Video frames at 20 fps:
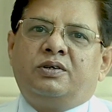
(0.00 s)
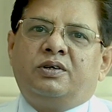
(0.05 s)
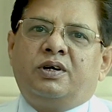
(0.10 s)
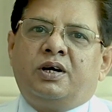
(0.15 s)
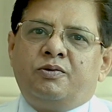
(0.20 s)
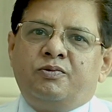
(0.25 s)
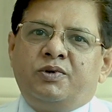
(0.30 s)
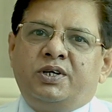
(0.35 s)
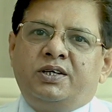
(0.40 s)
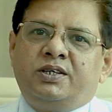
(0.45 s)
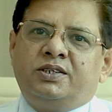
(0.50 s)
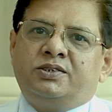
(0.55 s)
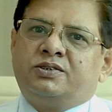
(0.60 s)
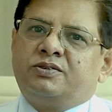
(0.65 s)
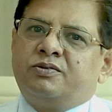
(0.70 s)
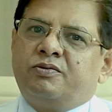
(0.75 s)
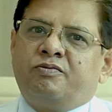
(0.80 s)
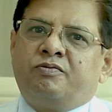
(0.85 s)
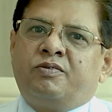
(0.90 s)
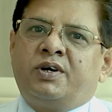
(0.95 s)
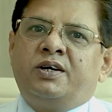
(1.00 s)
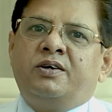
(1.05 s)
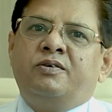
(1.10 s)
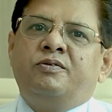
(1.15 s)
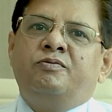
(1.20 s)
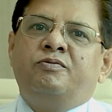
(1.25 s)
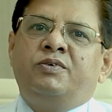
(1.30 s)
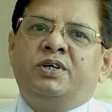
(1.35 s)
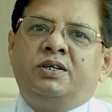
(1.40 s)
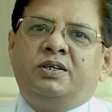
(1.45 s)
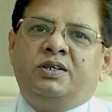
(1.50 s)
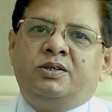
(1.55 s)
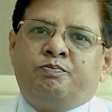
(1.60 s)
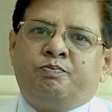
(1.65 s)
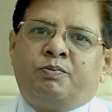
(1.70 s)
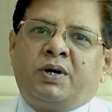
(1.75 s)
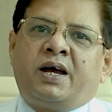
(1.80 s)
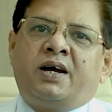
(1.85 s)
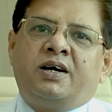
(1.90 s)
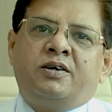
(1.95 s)
nowadays when we
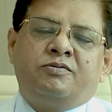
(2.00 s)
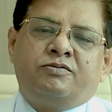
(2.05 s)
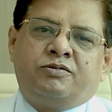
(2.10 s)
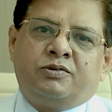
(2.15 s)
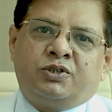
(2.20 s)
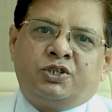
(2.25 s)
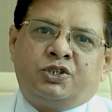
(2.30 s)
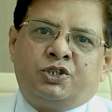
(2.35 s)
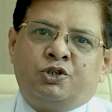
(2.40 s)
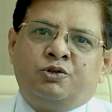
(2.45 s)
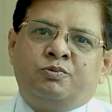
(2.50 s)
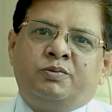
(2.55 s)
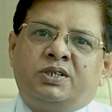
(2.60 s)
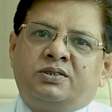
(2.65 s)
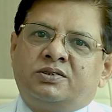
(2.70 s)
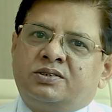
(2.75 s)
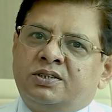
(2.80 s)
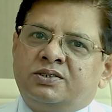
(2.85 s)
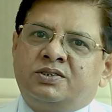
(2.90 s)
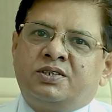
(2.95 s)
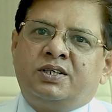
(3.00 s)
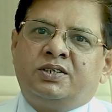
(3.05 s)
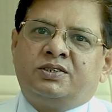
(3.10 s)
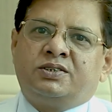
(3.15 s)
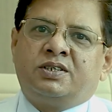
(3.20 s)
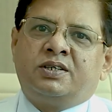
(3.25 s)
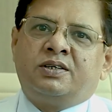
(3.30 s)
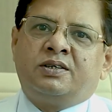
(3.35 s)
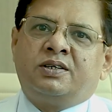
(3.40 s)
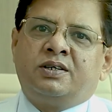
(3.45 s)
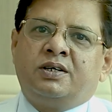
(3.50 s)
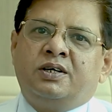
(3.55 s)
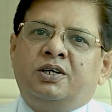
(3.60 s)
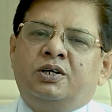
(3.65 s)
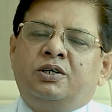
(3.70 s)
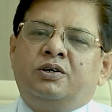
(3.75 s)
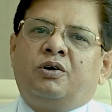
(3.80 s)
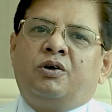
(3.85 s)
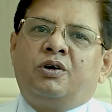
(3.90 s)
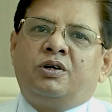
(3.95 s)
plan for the tumor surgery is there
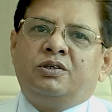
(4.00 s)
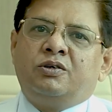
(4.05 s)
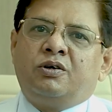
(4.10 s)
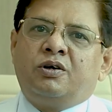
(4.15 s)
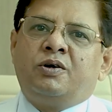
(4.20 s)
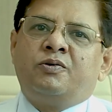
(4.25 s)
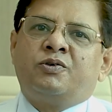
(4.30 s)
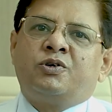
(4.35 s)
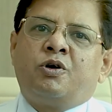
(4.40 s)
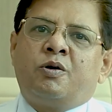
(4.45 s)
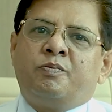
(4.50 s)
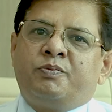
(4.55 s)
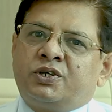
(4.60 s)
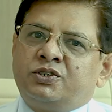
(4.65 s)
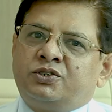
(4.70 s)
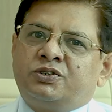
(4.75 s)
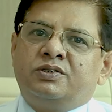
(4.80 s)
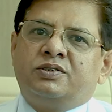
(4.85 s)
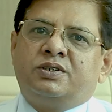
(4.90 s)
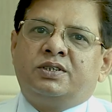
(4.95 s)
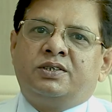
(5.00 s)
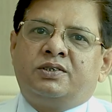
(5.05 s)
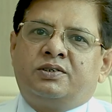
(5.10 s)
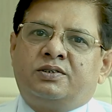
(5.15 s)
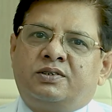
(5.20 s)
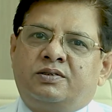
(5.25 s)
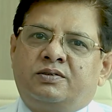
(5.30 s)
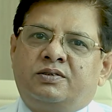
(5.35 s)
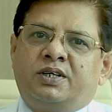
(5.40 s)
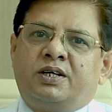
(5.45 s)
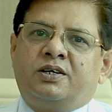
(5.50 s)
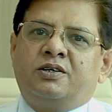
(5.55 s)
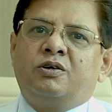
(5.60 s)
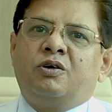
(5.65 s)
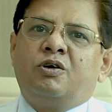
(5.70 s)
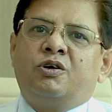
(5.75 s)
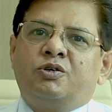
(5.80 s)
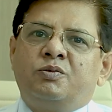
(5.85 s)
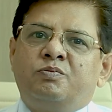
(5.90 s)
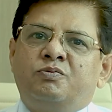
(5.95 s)
on our operation theater, there are a
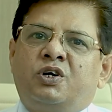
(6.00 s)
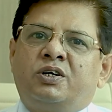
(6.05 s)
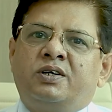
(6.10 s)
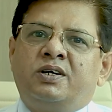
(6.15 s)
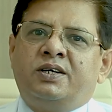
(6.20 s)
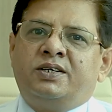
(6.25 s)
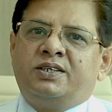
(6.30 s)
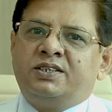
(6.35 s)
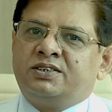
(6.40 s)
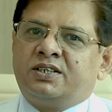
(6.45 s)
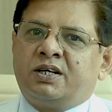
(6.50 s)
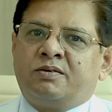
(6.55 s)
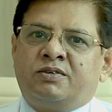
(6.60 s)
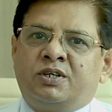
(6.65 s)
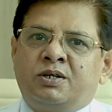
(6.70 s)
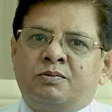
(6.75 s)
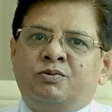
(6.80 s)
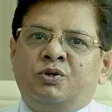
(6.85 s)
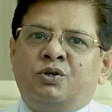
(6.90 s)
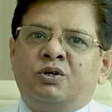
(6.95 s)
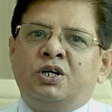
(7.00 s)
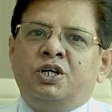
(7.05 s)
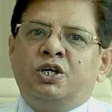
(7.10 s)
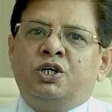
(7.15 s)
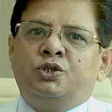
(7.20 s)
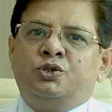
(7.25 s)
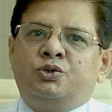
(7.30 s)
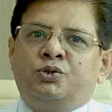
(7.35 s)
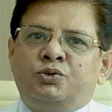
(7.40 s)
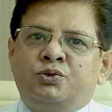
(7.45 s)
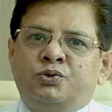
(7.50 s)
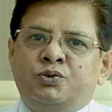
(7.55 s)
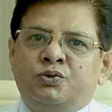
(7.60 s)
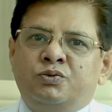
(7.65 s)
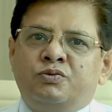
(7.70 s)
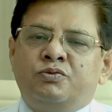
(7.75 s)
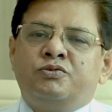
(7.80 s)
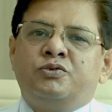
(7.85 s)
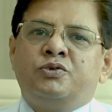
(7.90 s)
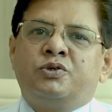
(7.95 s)
lot of modalities available
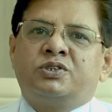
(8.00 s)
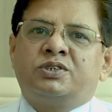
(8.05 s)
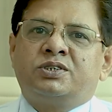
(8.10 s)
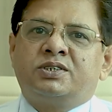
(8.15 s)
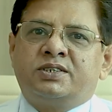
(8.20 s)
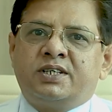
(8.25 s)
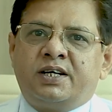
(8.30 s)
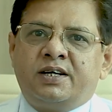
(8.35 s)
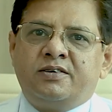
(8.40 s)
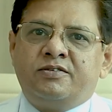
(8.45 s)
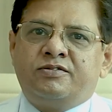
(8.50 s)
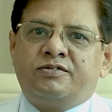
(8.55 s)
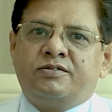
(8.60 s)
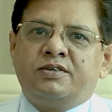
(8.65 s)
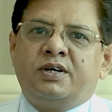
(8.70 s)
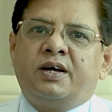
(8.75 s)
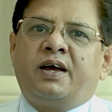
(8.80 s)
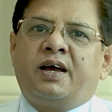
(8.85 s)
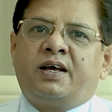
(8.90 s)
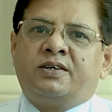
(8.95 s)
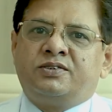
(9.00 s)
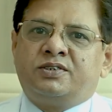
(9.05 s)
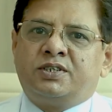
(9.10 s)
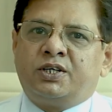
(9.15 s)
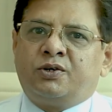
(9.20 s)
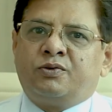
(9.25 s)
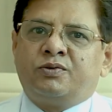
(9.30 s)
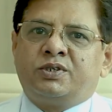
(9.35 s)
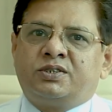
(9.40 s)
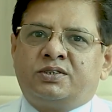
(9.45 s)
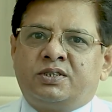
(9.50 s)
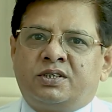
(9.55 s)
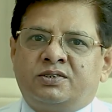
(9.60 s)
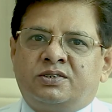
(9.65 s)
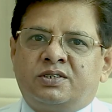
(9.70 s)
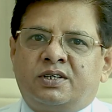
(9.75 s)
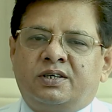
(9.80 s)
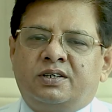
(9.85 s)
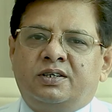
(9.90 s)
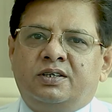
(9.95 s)
for safe and secure
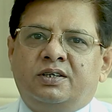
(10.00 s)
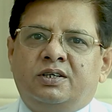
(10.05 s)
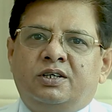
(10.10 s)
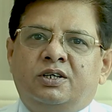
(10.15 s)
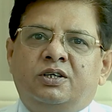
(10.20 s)
surgery,